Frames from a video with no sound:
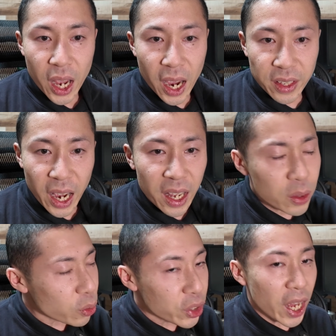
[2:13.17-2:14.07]
an
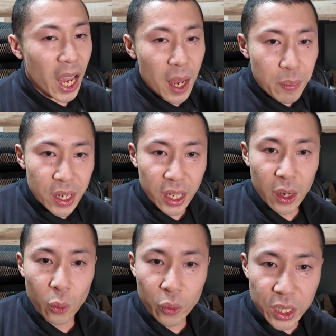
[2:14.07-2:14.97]
Android
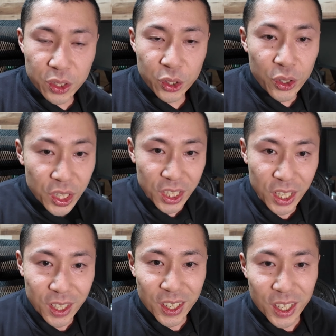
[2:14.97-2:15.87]
APK with Unity,